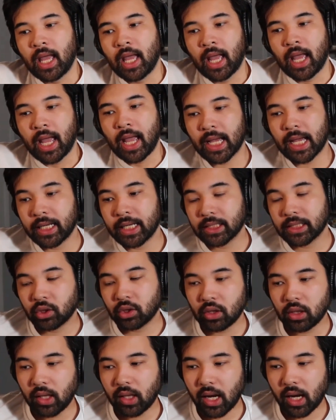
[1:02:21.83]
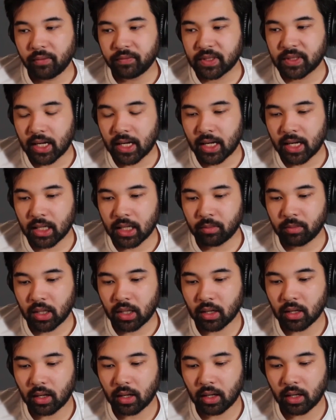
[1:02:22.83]
And it took a lot of time,
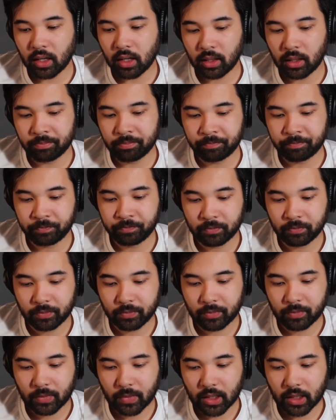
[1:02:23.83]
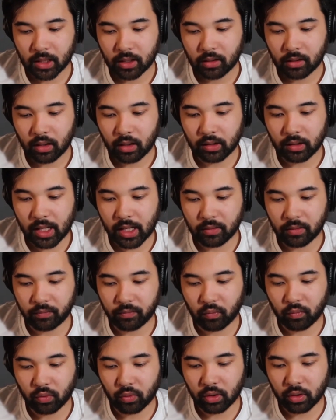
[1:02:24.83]
a lot of
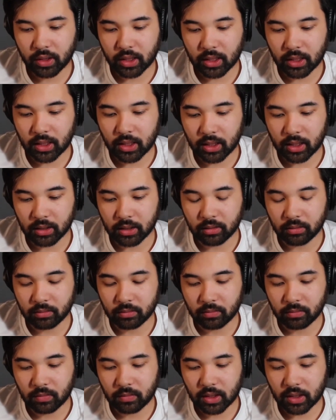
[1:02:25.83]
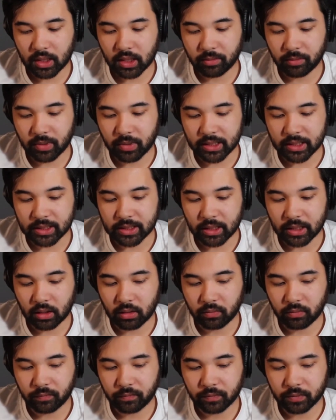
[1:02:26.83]
work on
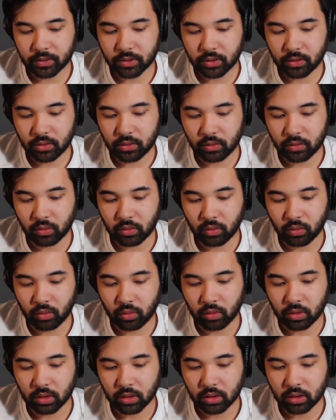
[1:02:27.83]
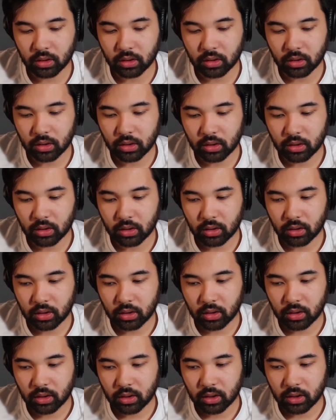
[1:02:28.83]
myself to
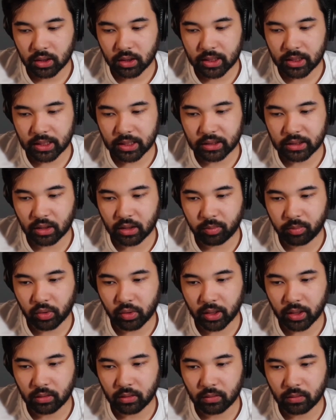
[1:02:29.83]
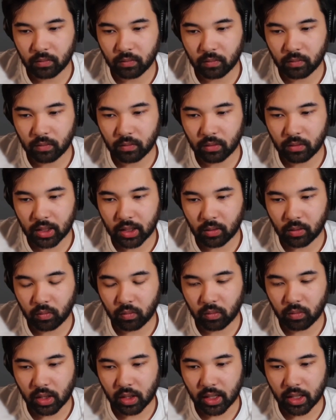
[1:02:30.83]
get to the point at
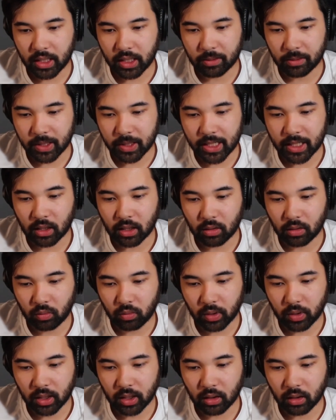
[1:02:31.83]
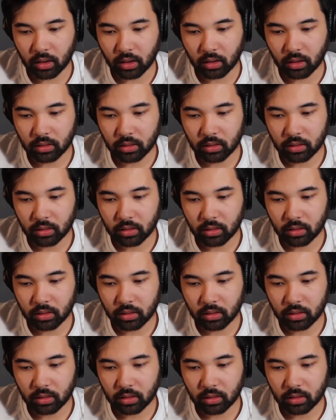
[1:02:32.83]
where I am now, where